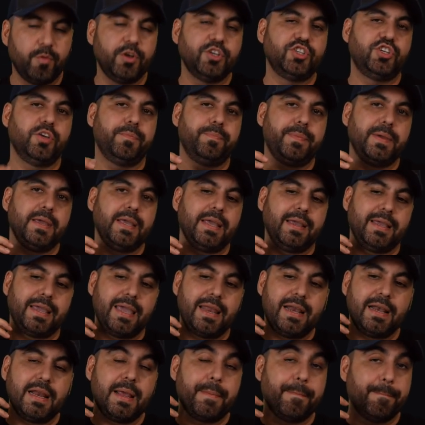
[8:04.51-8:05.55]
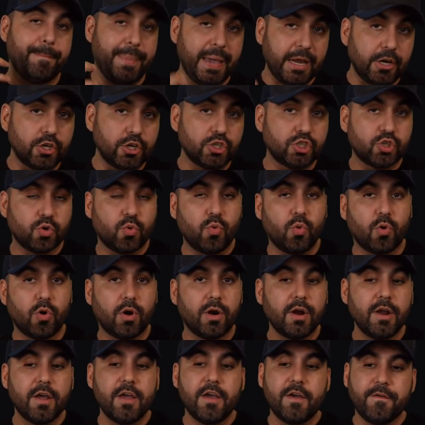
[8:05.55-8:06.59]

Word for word: We should be getting a better score